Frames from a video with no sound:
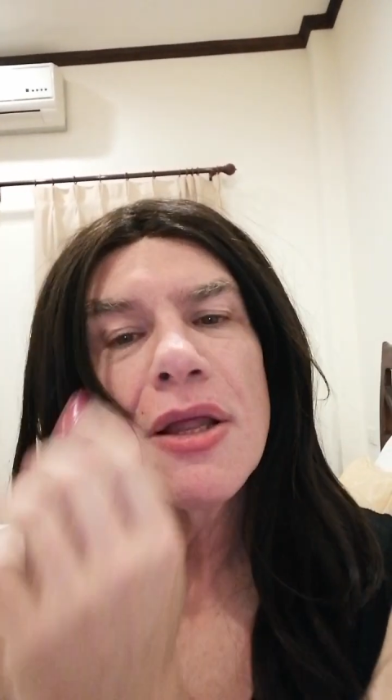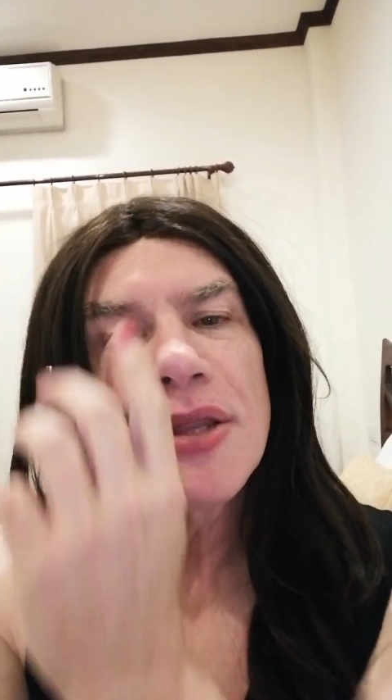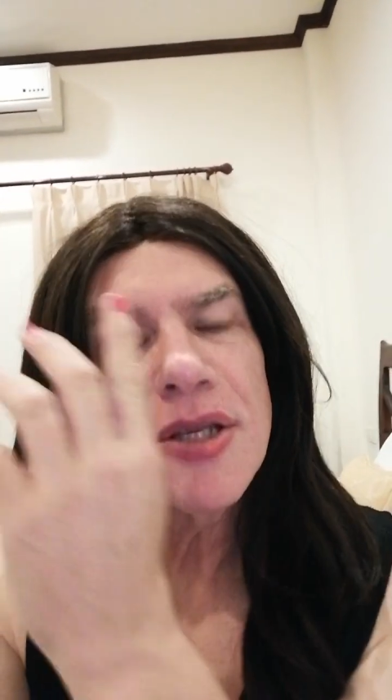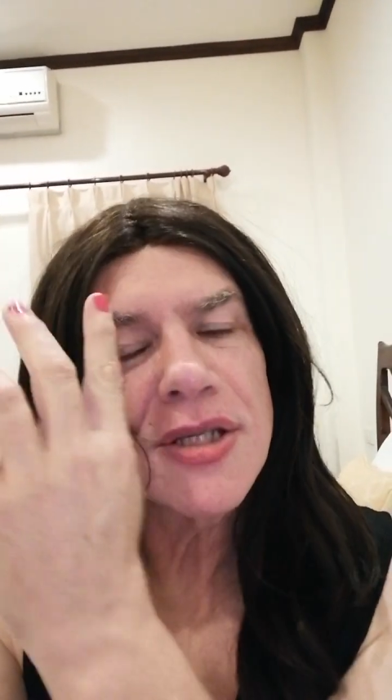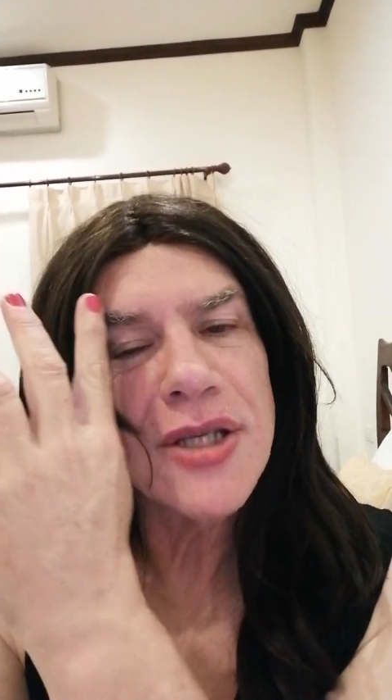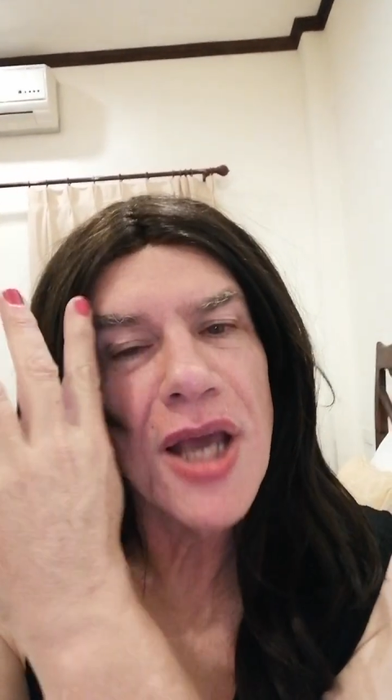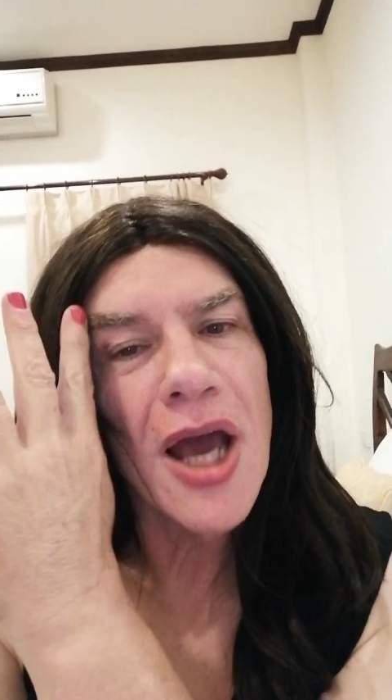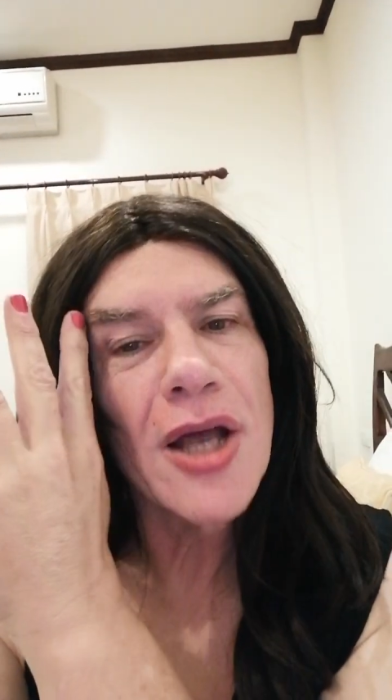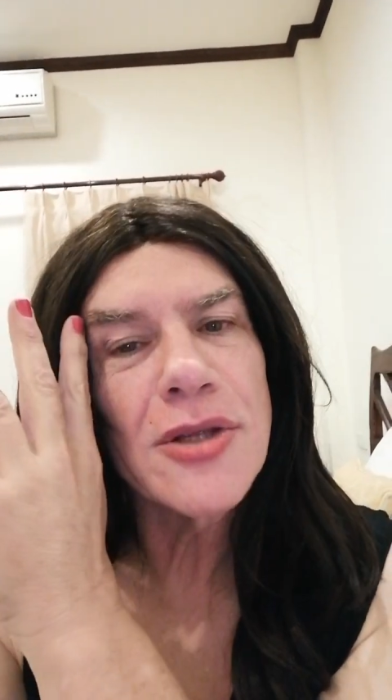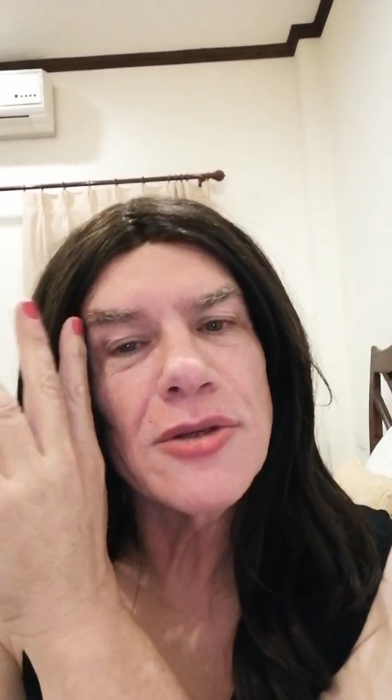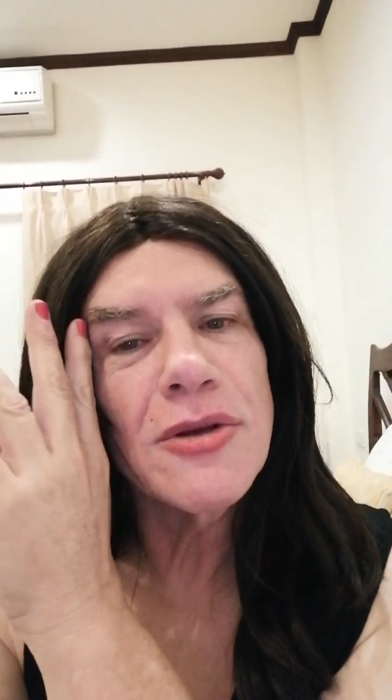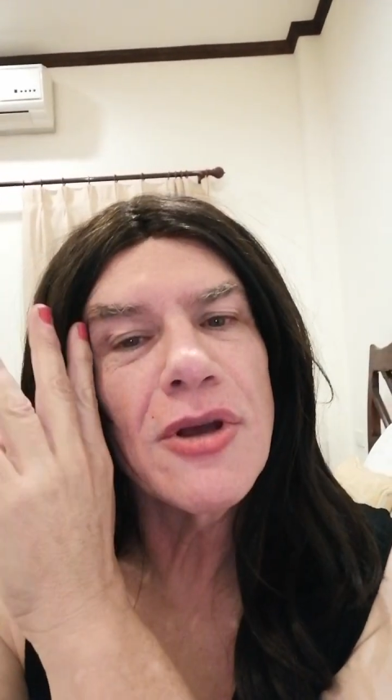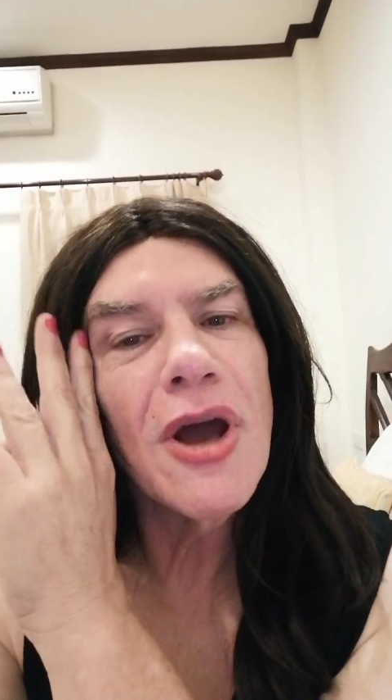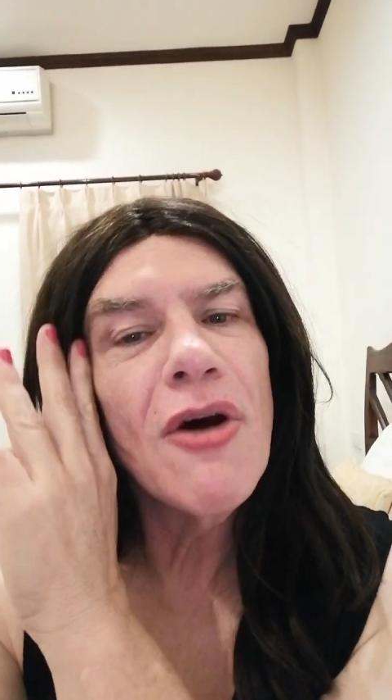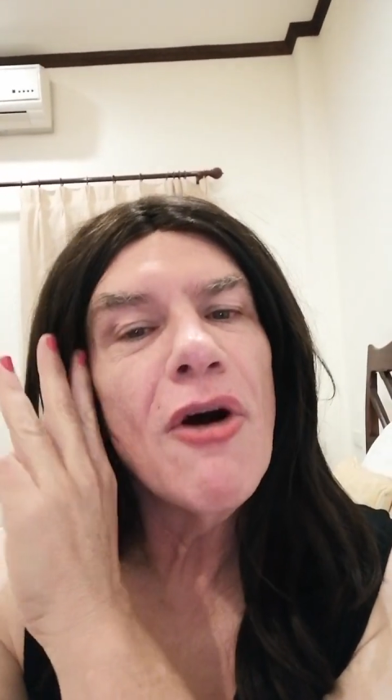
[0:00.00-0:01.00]
the
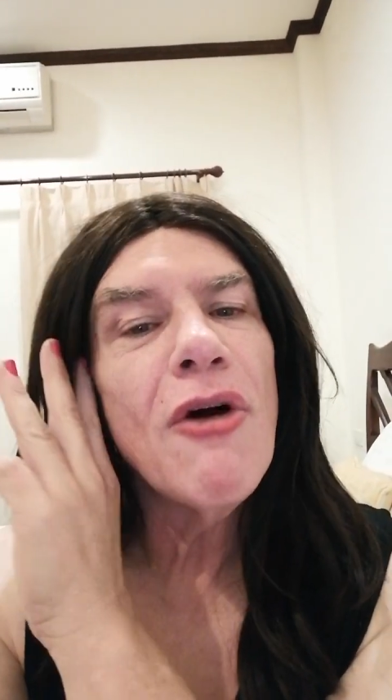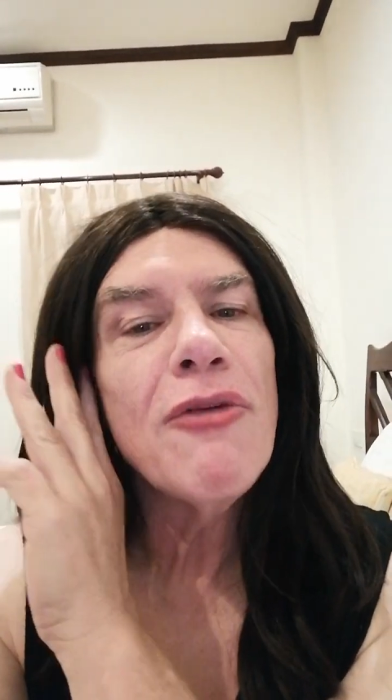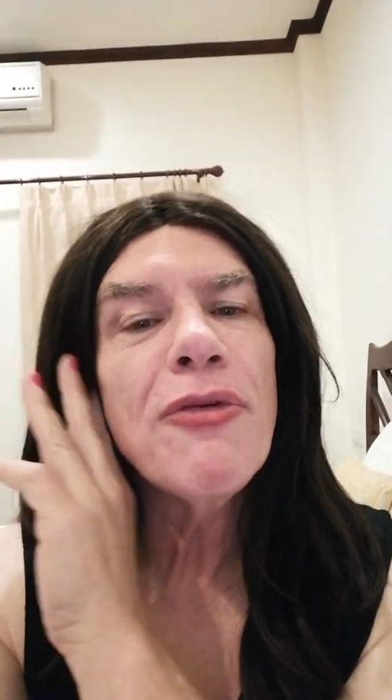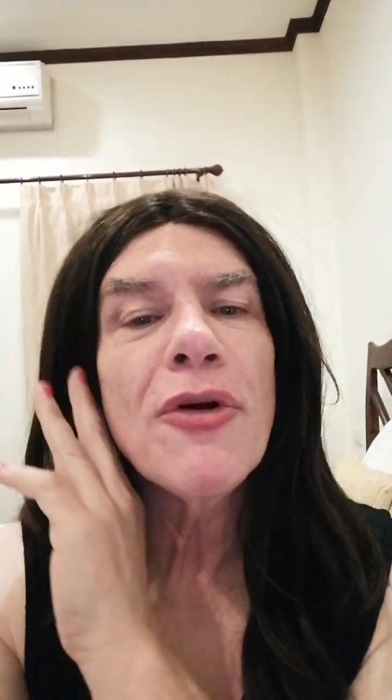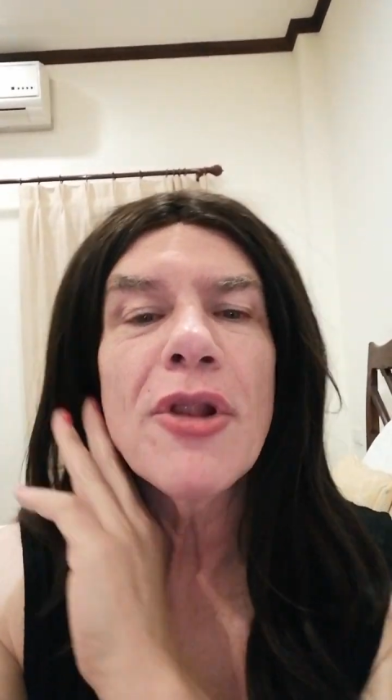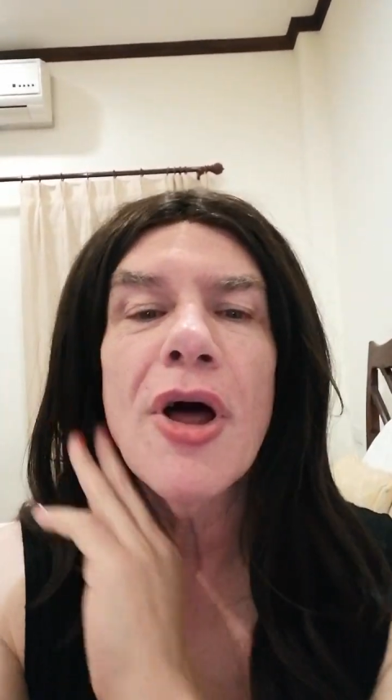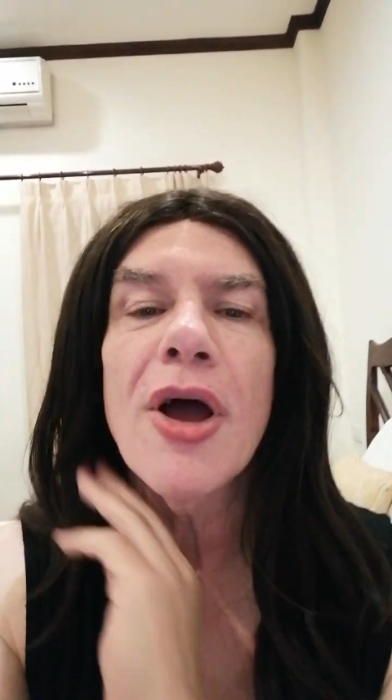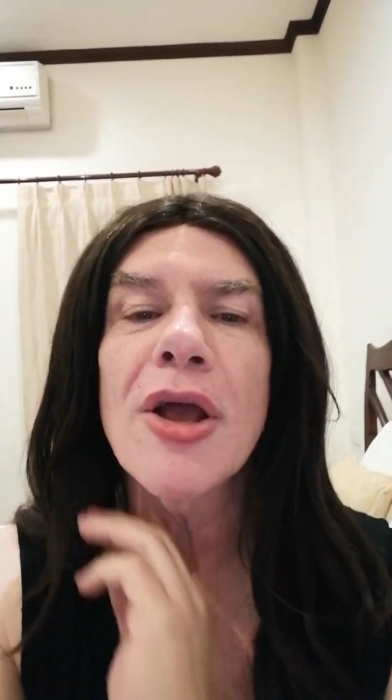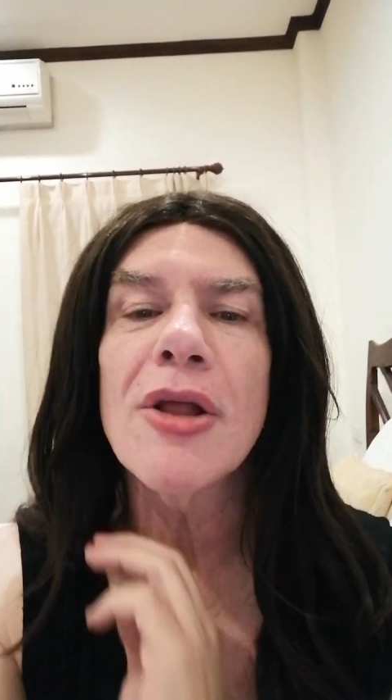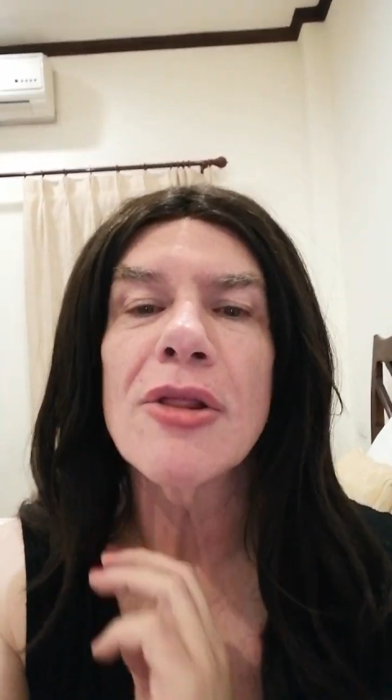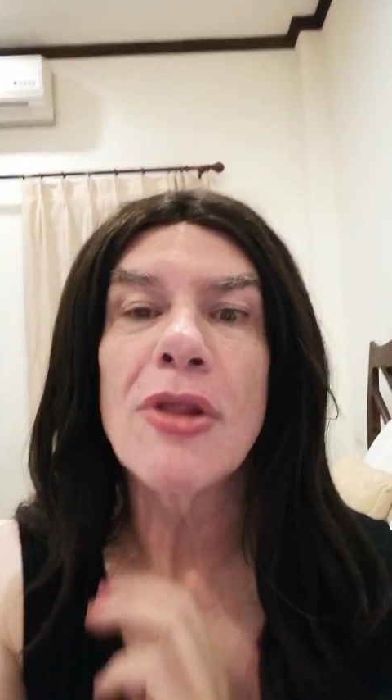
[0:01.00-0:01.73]
scouts would go off on like